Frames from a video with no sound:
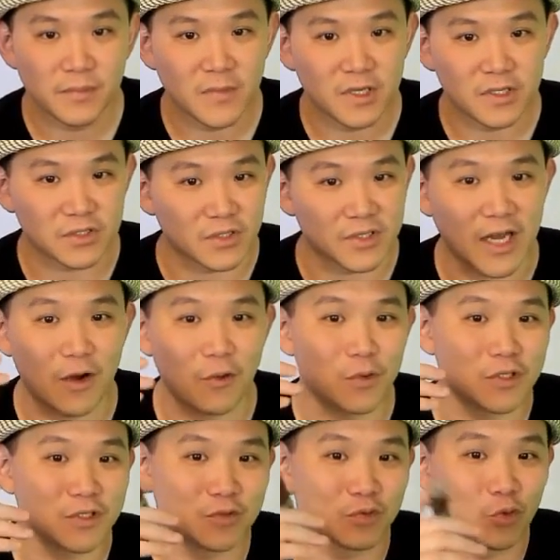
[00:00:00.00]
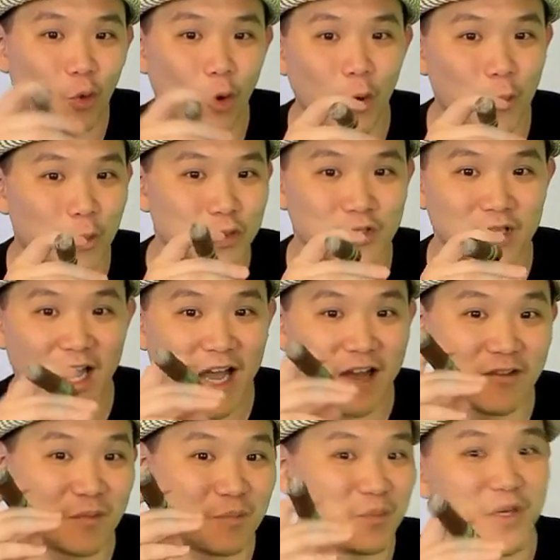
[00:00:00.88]
So that was normal to
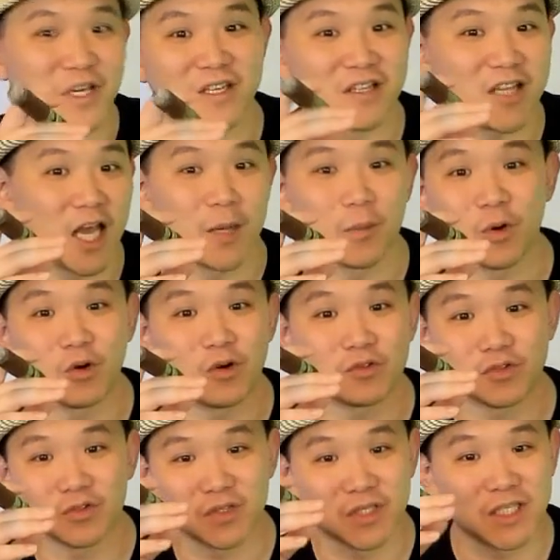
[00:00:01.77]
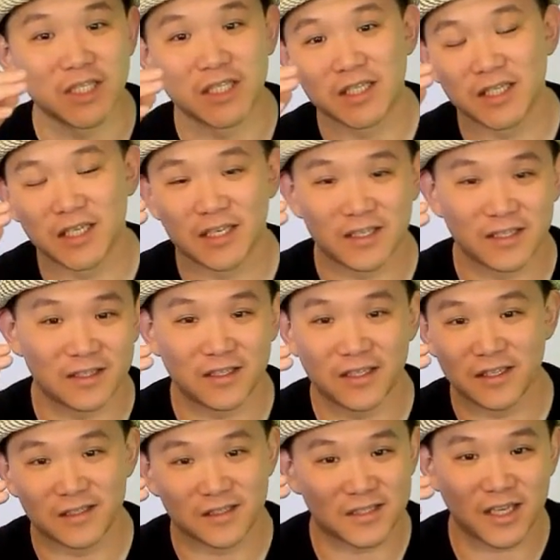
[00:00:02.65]
have a big table to eat and,
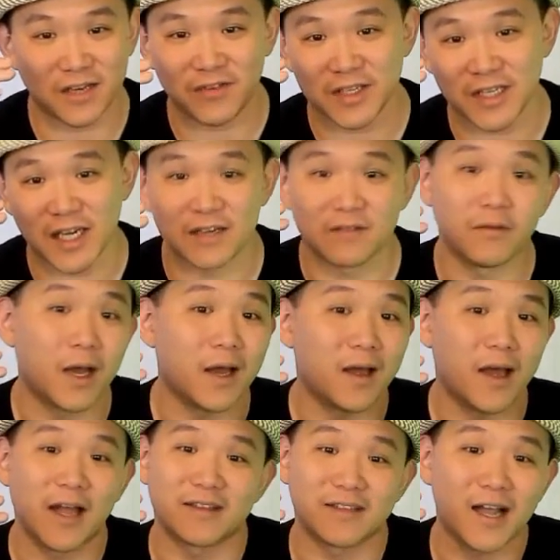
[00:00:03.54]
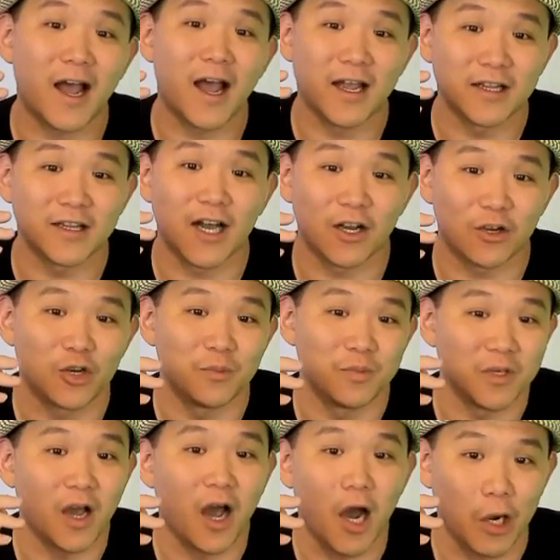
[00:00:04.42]
and stuff like that. I, I think that could
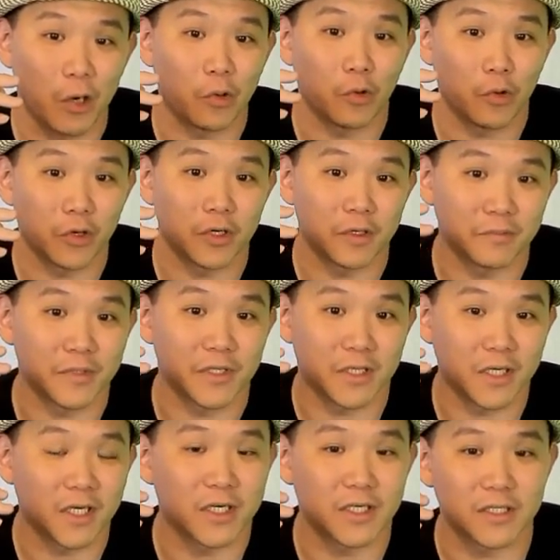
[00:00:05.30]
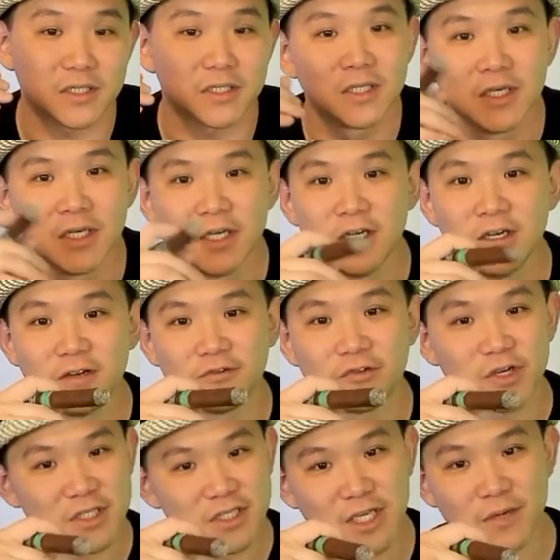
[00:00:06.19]
be awkward because,
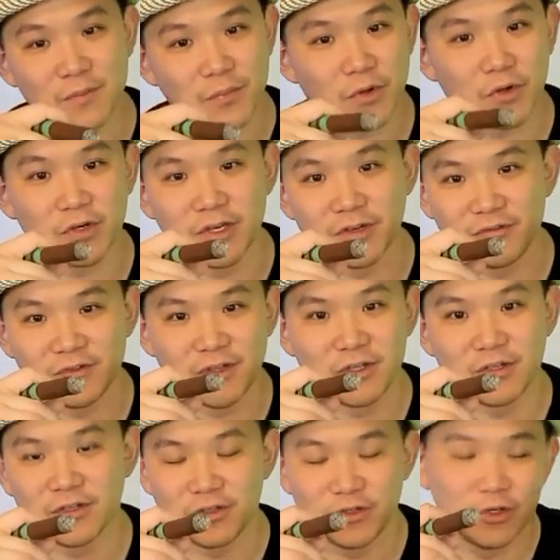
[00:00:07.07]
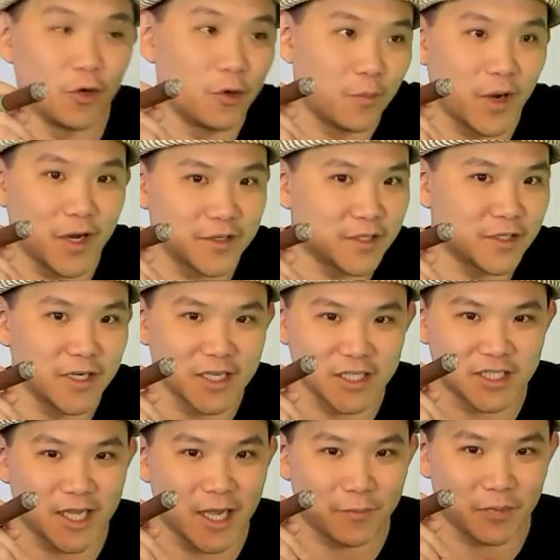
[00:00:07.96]
for example, if your mother
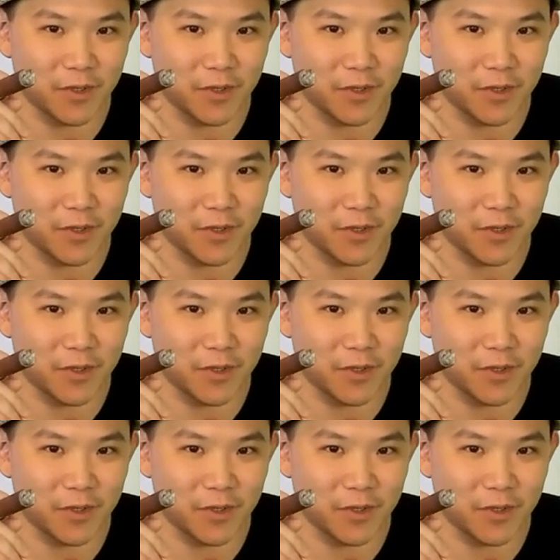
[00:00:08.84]
is